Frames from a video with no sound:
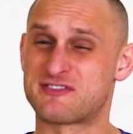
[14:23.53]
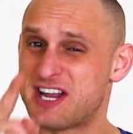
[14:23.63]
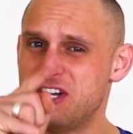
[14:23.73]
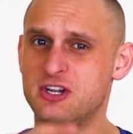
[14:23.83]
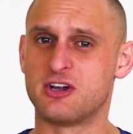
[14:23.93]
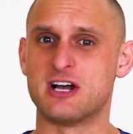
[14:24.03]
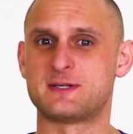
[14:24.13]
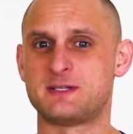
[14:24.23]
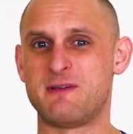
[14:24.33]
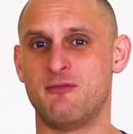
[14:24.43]
I've said to you
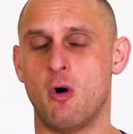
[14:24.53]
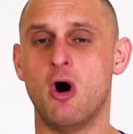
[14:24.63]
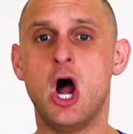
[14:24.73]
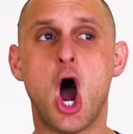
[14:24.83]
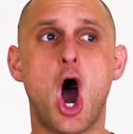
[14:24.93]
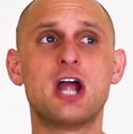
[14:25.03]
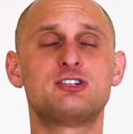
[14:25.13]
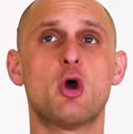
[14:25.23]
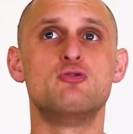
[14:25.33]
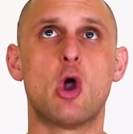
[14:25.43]
guys this before, I
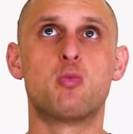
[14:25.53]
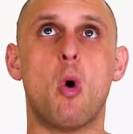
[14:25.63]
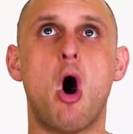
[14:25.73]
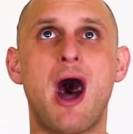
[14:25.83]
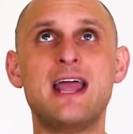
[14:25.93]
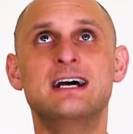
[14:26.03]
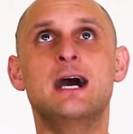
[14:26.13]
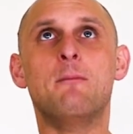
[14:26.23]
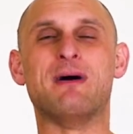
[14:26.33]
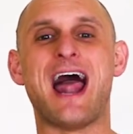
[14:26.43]
don't know why,
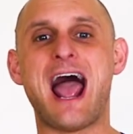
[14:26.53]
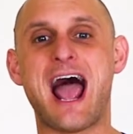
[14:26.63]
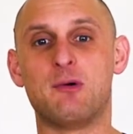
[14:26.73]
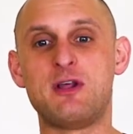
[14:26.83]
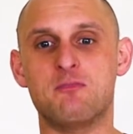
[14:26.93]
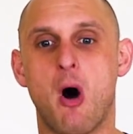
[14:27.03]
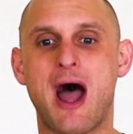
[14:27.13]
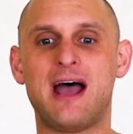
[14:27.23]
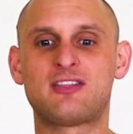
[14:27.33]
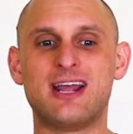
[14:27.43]
but with
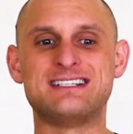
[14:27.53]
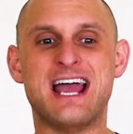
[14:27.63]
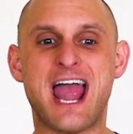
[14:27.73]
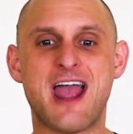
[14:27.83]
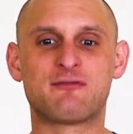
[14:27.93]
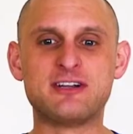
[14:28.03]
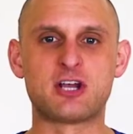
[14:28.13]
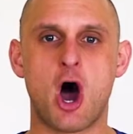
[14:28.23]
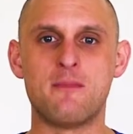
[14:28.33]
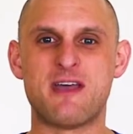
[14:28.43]
my athletes, every
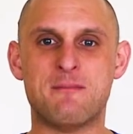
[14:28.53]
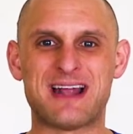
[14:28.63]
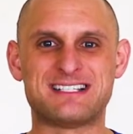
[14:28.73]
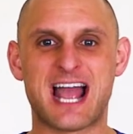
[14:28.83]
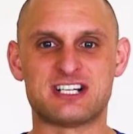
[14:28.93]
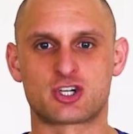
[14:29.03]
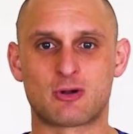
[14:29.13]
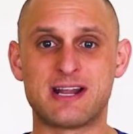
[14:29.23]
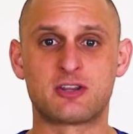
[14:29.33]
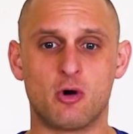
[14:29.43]
time they've maintained
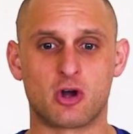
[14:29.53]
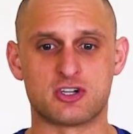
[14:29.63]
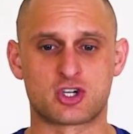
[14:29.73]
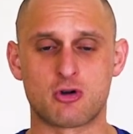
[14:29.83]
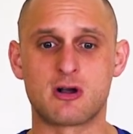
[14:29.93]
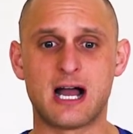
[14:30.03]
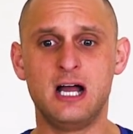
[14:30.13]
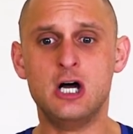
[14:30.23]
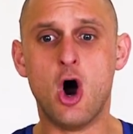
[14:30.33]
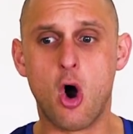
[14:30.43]
strength or gotten
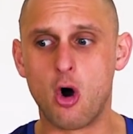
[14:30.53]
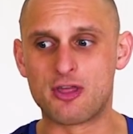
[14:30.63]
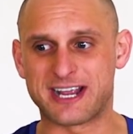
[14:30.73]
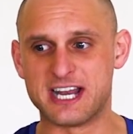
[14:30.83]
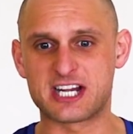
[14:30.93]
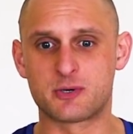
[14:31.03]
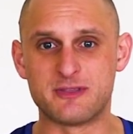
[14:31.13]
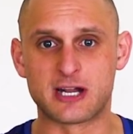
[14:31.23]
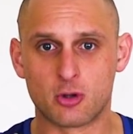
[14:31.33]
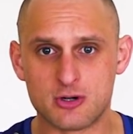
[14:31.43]
stronger, or their connection
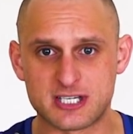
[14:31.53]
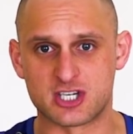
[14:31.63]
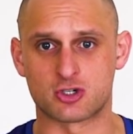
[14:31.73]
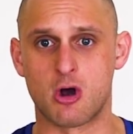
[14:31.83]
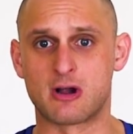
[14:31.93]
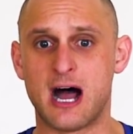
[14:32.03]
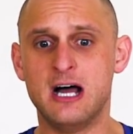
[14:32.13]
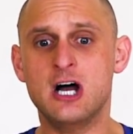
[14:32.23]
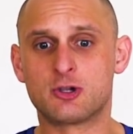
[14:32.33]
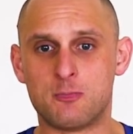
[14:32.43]
with their glutes is
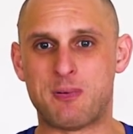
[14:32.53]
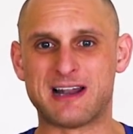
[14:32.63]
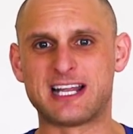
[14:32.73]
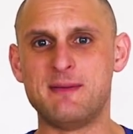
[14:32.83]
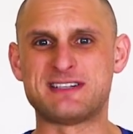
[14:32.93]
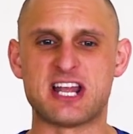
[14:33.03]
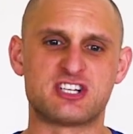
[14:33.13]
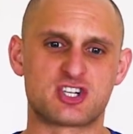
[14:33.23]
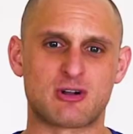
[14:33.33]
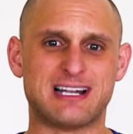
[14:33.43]
stronger through bent leg hip
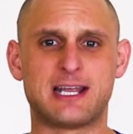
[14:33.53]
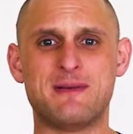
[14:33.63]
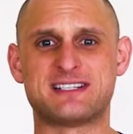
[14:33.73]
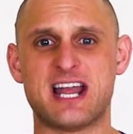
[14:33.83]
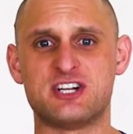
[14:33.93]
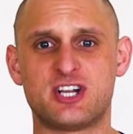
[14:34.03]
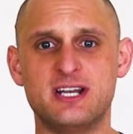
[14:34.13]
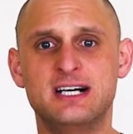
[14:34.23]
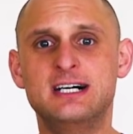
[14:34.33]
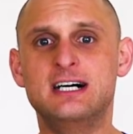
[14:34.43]
extension, straight leg hip
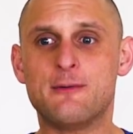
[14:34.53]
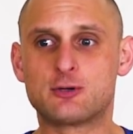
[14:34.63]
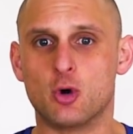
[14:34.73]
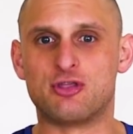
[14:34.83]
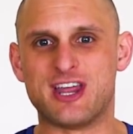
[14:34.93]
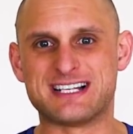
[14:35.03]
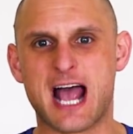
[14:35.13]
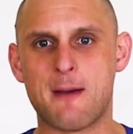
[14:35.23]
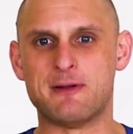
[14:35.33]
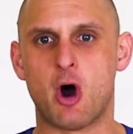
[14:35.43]
extension, good things
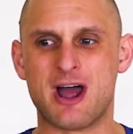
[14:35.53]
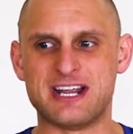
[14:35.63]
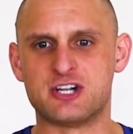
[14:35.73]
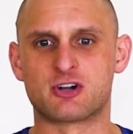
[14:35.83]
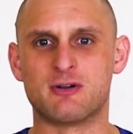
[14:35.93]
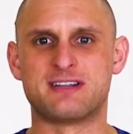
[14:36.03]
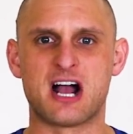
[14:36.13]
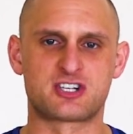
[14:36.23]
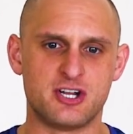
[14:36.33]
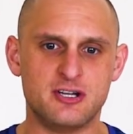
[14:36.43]
happen, that is injury
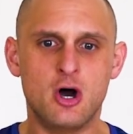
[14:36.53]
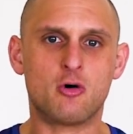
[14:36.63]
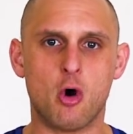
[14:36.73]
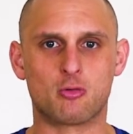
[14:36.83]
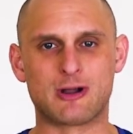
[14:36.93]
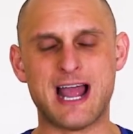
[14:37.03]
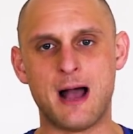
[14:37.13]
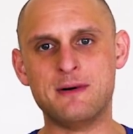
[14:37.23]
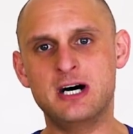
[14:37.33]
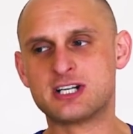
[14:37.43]
reduction or
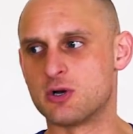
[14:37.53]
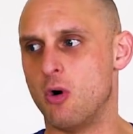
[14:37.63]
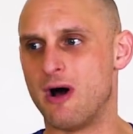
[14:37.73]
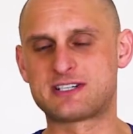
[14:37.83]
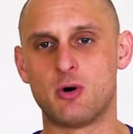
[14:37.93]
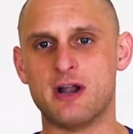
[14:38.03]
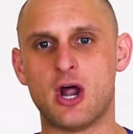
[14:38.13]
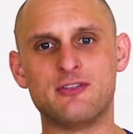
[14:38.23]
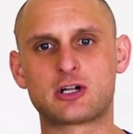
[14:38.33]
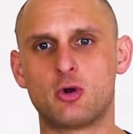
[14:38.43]
rehab. So that's all I
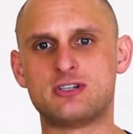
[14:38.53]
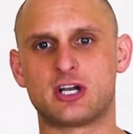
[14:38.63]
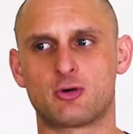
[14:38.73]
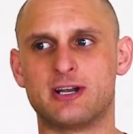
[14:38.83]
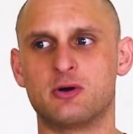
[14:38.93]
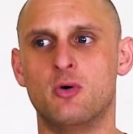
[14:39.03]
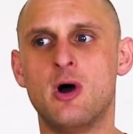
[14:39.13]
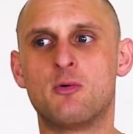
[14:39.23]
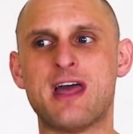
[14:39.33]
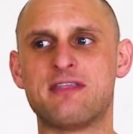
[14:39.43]
know, and the glutes are critical.
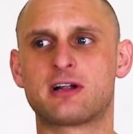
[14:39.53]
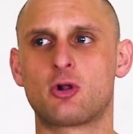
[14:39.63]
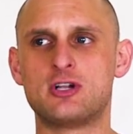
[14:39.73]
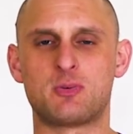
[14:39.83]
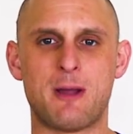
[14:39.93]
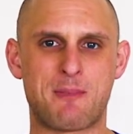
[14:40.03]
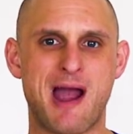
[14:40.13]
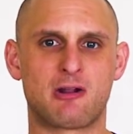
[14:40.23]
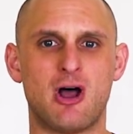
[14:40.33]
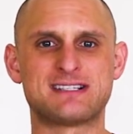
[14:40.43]
Without the glutes, we are
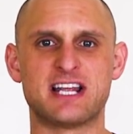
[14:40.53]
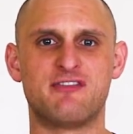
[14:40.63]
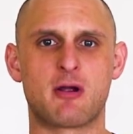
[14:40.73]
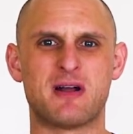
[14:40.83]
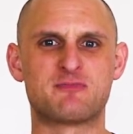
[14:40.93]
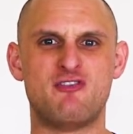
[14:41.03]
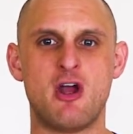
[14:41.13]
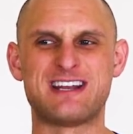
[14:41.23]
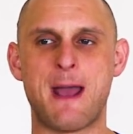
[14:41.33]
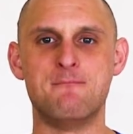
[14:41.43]
paralyzed. Thank you very much,
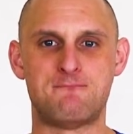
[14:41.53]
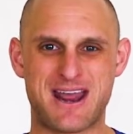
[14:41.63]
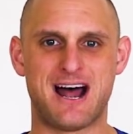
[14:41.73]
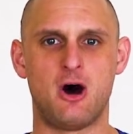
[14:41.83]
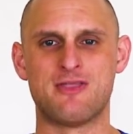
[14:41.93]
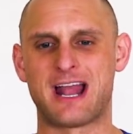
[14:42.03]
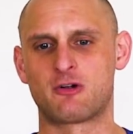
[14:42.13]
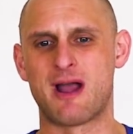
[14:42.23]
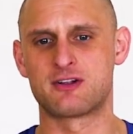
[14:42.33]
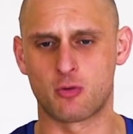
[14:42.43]
Vern Gambetta, on
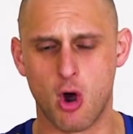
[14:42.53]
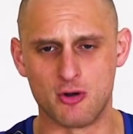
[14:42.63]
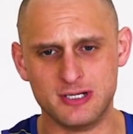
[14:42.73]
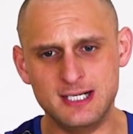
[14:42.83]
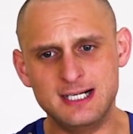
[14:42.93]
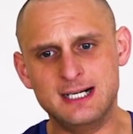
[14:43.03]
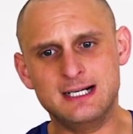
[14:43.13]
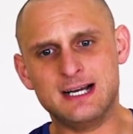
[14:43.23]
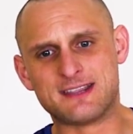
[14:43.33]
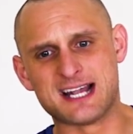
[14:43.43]
that great quote.
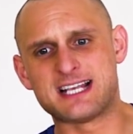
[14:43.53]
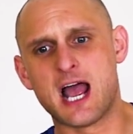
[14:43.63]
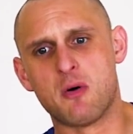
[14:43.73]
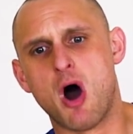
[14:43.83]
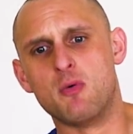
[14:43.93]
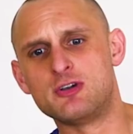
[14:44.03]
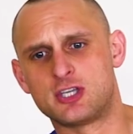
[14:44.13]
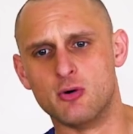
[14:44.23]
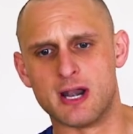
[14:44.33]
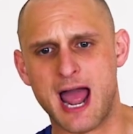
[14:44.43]
That's how I would
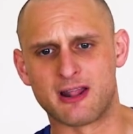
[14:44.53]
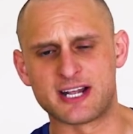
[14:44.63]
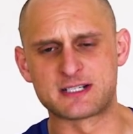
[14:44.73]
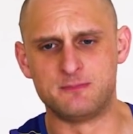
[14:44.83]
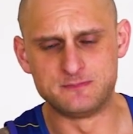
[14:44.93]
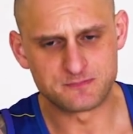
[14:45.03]
do it, Alex.